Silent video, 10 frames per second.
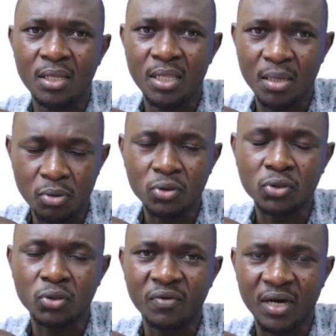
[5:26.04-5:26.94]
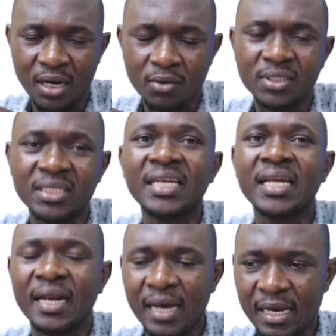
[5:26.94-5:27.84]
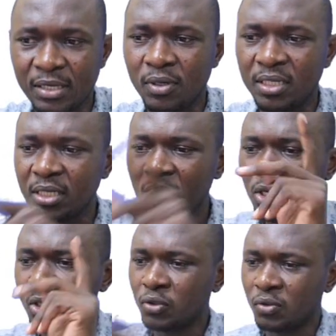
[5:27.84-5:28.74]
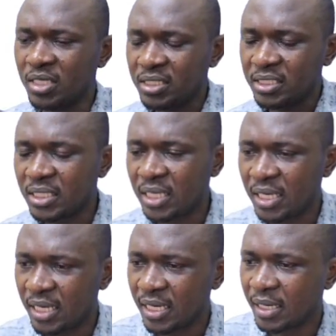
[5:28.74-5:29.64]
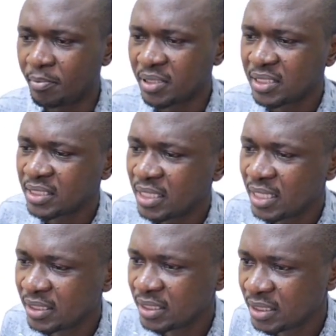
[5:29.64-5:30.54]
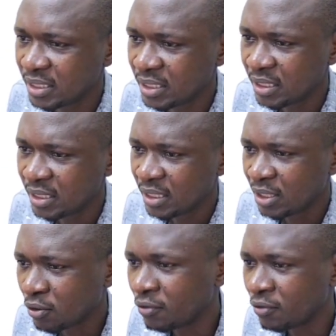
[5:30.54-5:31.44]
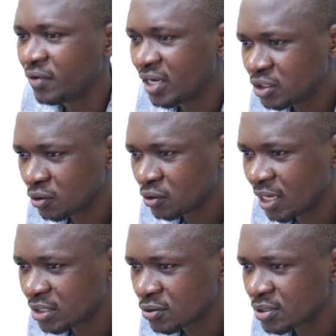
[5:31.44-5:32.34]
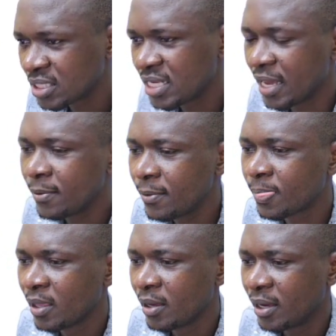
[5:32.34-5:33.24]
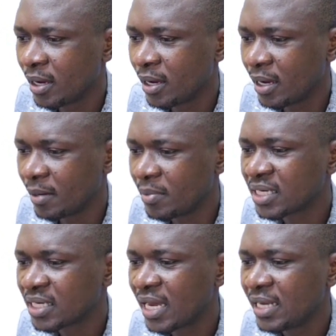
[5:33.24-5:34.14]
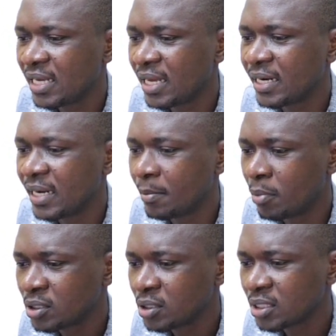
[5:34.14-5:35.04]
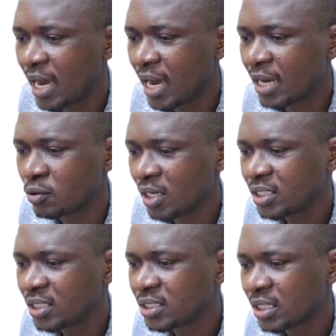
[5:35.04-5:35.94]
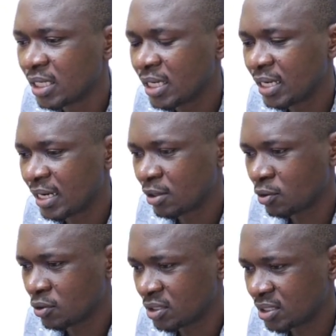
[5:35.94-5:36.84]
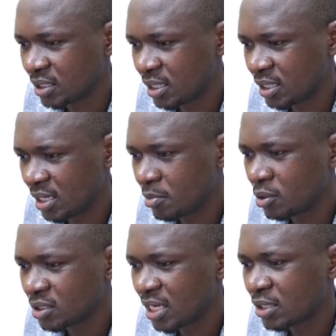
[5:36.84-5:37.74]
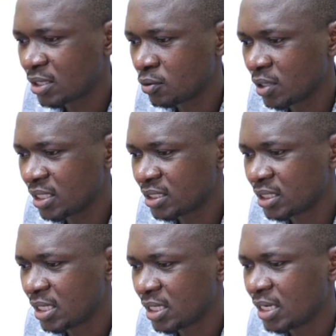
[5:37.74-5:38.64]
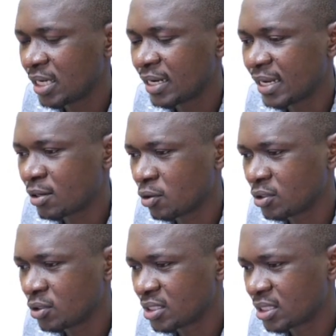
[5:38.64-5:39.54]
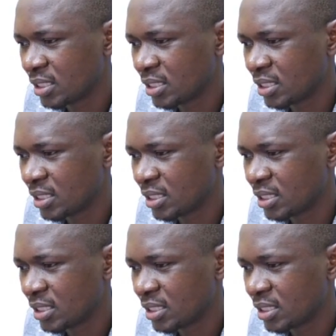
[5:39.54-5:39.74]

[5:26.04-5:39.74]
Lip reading: the books of accounts that are accurate. So this business entity convention, as used here, basically enables accurate records. Enables accurate records